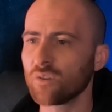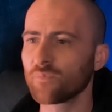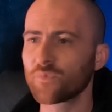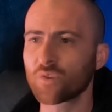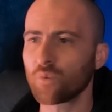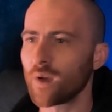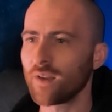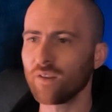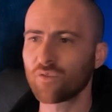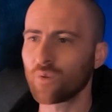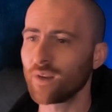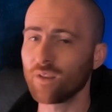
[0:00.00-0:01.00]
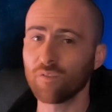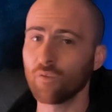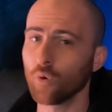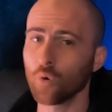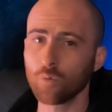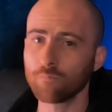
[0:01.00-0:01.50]
on
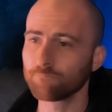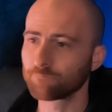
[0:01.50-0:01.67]
2024.